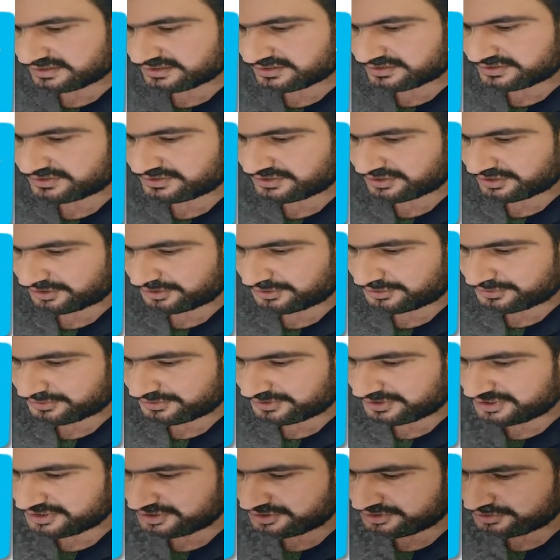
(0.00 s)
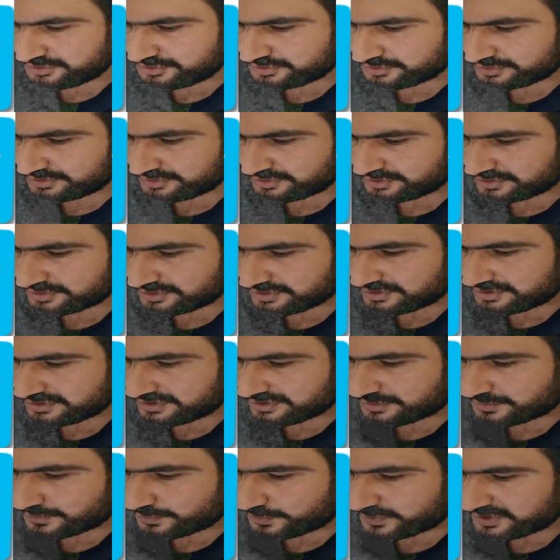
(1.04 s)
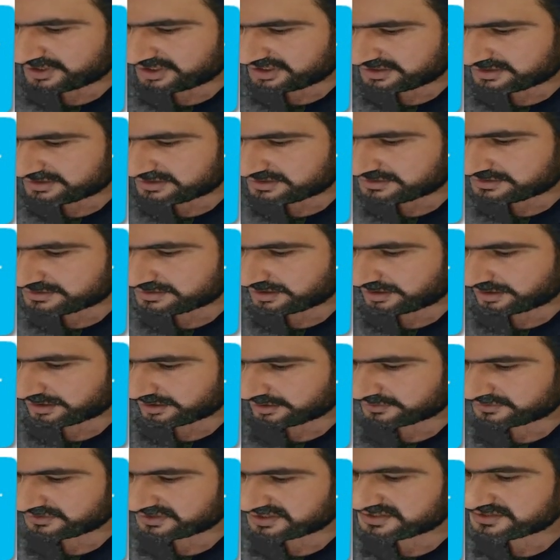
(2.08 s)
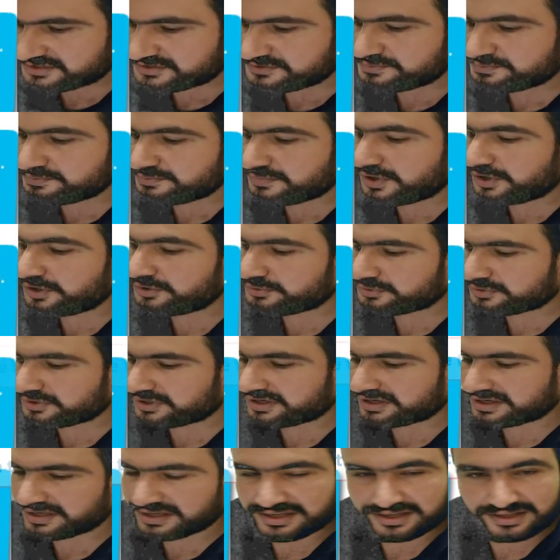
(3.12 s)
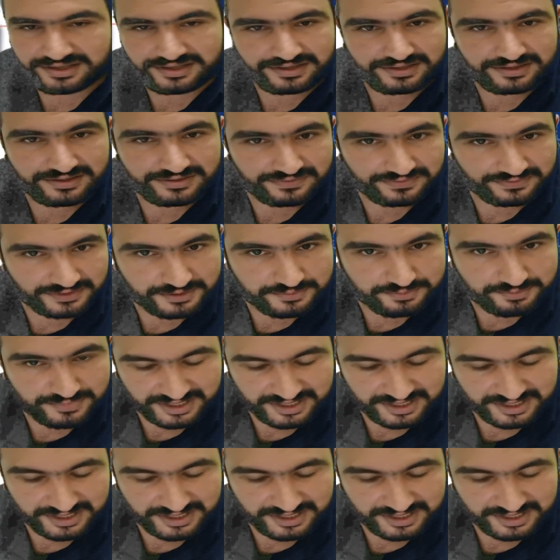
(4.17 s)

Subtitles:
So he knew when he saw the smoke they